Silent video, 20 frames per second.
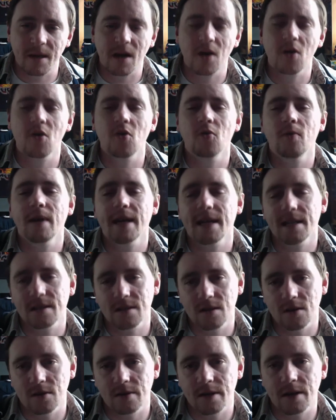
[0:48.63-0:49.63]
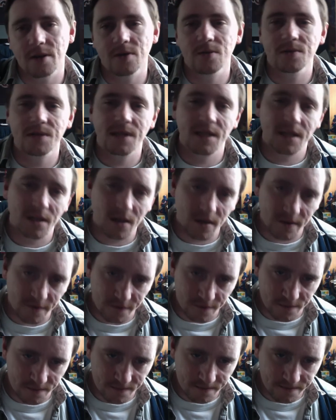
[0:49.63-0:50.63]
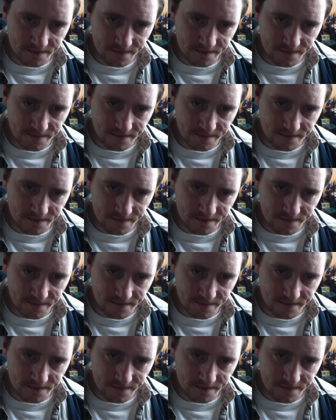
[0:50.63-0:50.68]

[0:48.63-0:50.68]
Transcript: Oh, wait, no, here's another